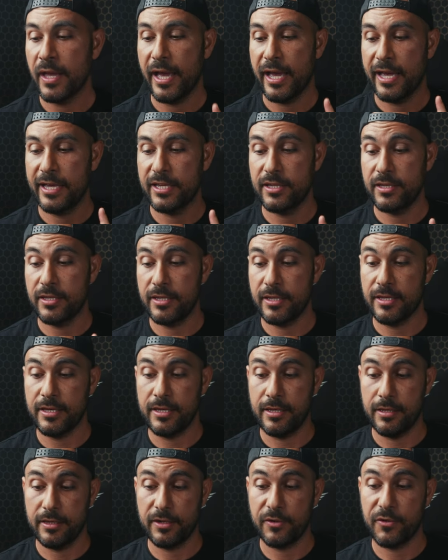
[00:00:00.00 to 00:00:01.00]
I
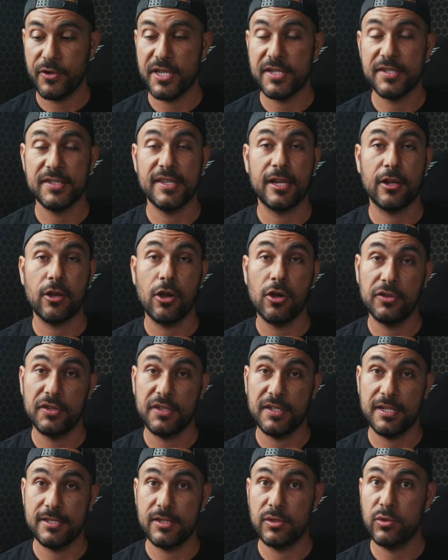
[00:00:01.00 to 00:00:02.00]
increased the
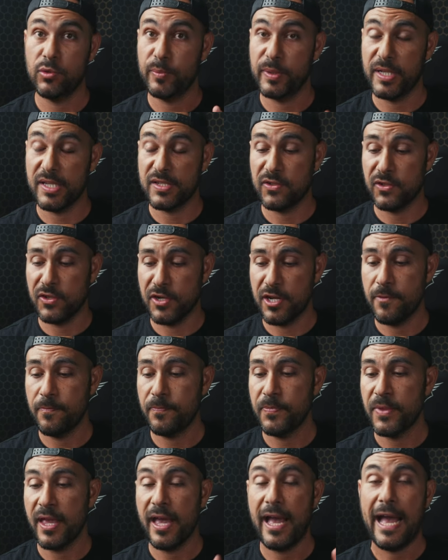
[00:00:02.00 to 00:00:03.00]
contrast to +3,
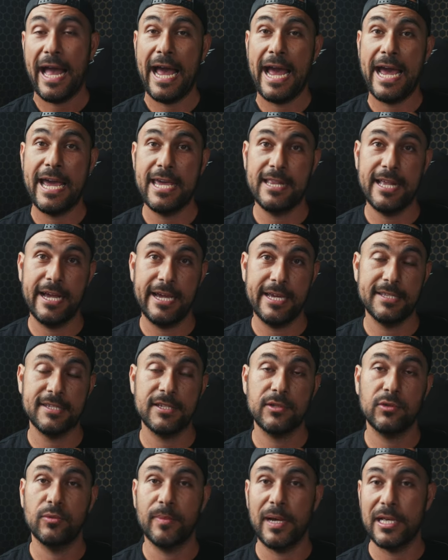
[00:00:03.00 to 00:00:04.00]

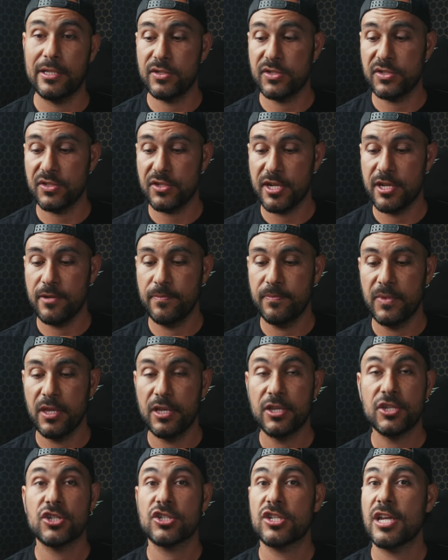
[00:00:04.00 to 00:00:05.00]
highlights to -3,
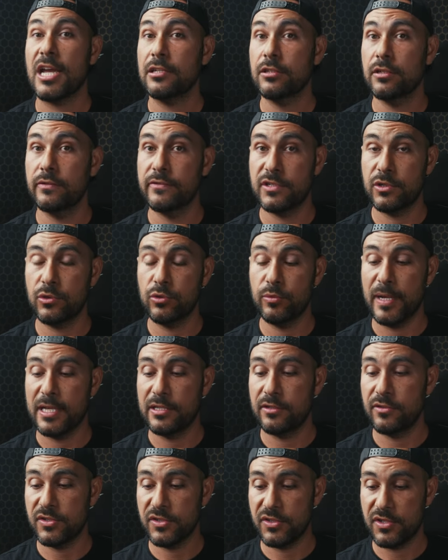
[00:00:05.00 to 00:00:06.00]
shadows to
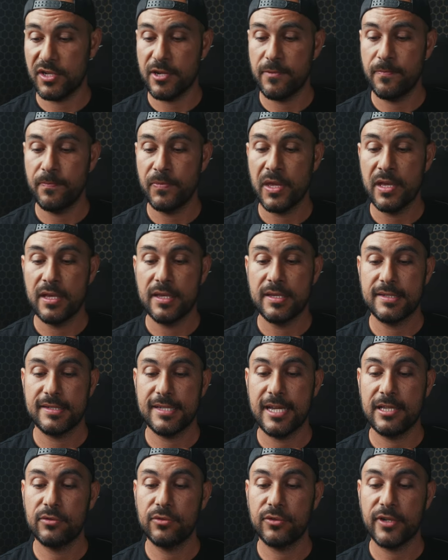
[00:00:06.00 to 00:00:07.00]
-3,
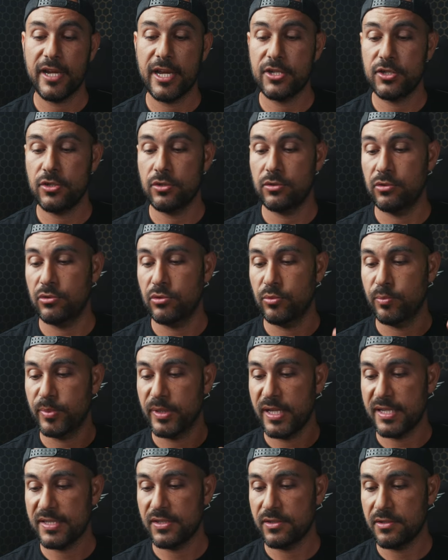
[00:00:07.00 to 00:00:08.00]
saturation to
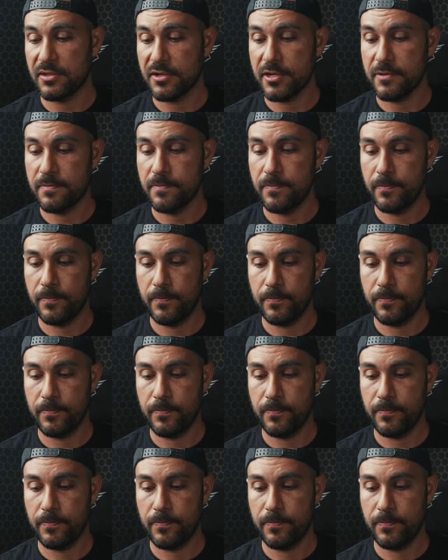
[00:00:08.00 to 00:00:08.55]
+3,